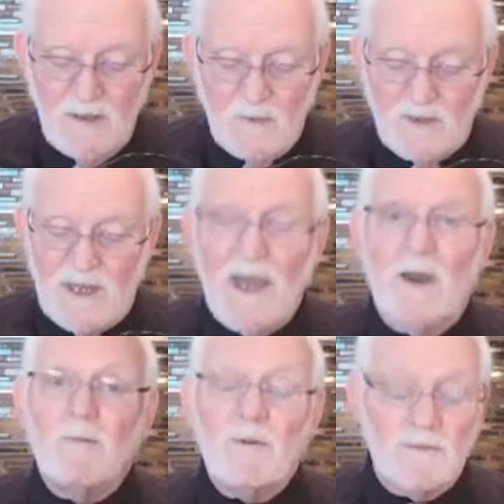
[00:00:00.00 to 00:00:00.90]
with the
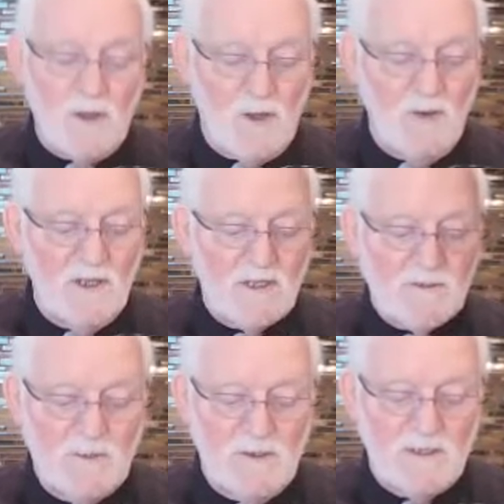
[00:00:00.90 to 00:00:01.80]
help of the Holy
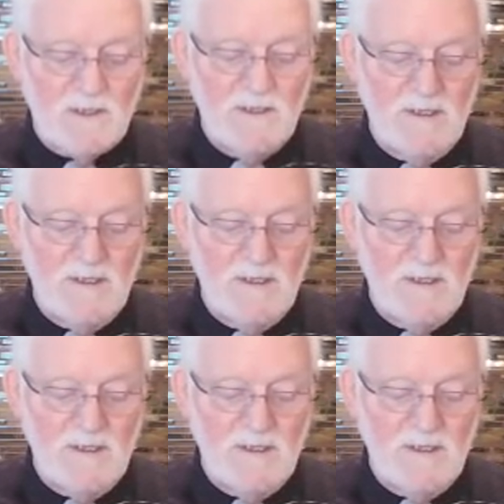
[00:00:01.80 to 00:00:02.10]
Spirit